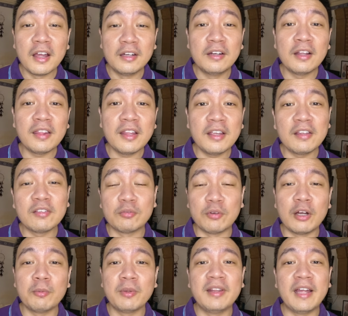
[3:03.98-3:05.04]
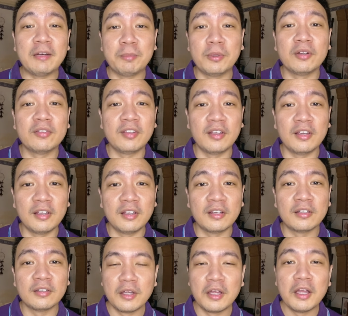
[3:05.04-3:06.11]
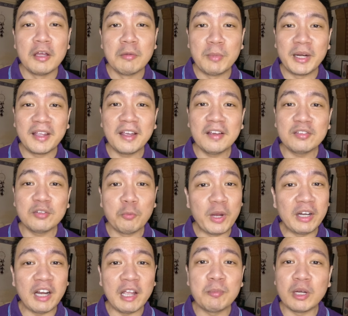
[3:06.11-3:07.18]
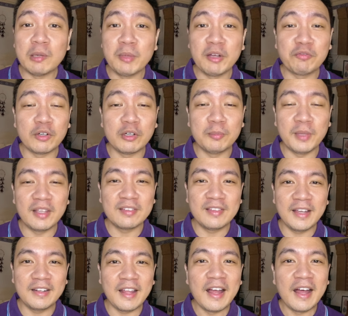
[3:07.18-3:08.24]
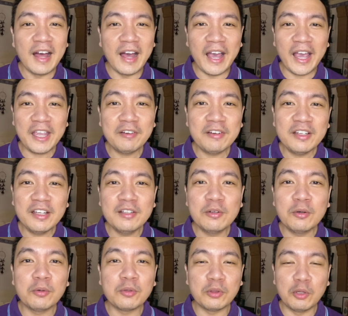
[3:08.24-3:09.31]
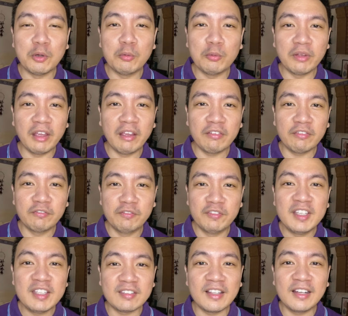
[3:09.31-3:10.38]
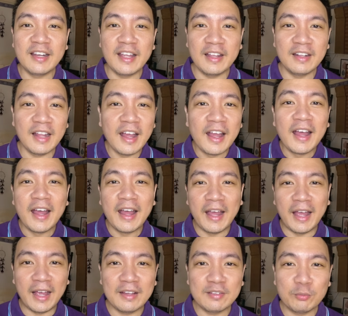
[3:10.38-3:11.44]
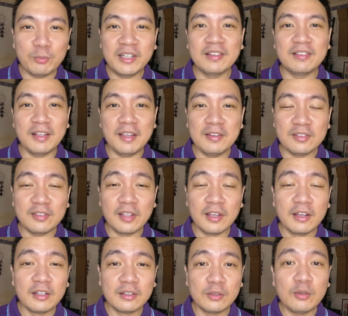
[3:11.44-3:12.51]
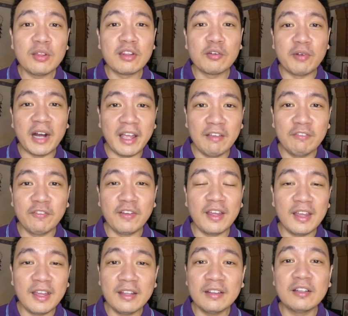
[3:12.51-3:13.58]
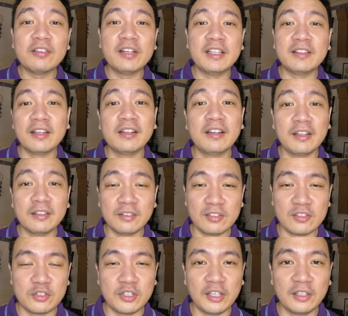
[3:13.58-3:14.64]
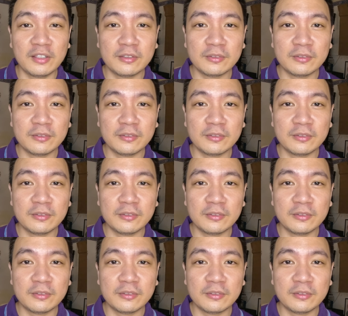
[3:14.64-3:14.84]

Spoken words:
Nothing is wrong with that per se. But I guess where I'm coming from is that I really don't know if Vistaland has what it takes to thrive in the retail industry.